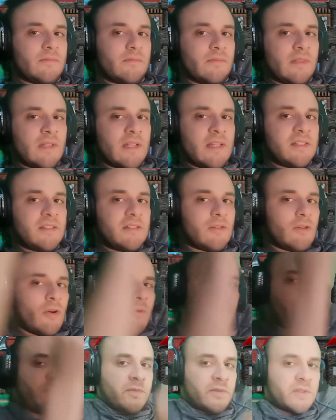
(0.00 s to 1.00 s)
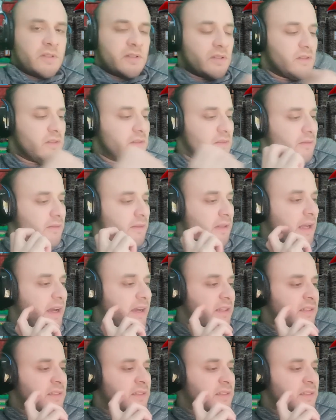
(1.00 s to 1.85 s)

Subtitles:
let's open the, like,